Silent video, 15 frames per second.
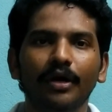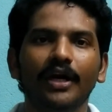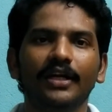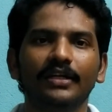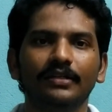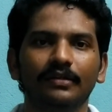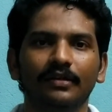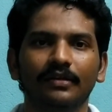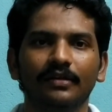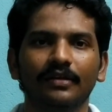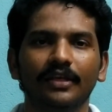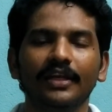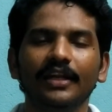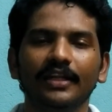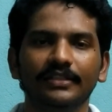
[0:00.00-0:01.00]

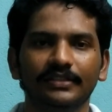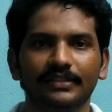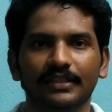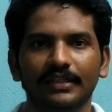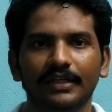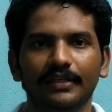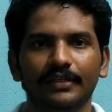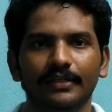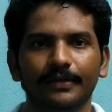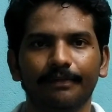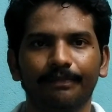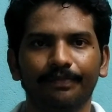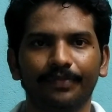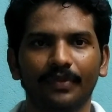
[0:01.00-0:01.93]
burn in incinerator.